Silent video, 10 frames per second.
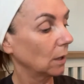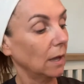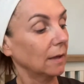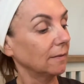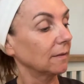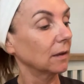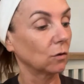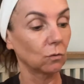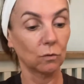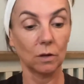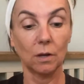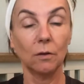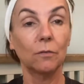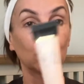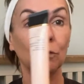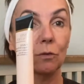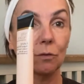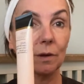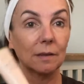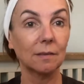Estée Lauder
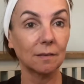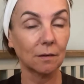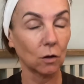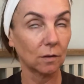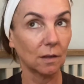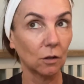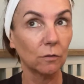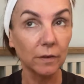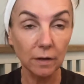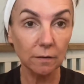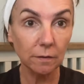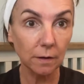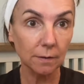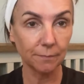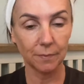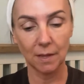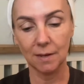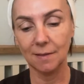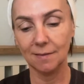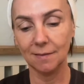Futurist because I love it. And
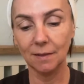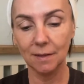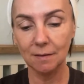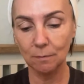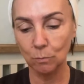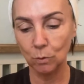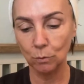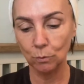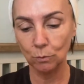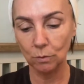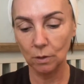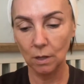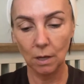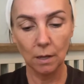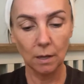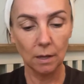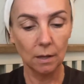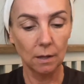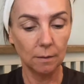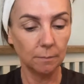it's silky smooth
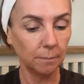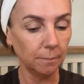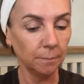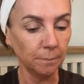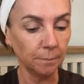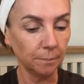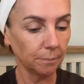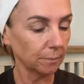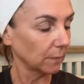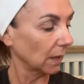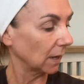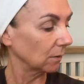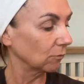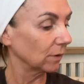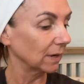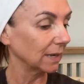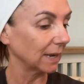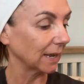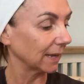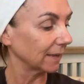and really
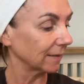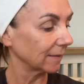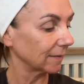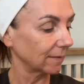nice.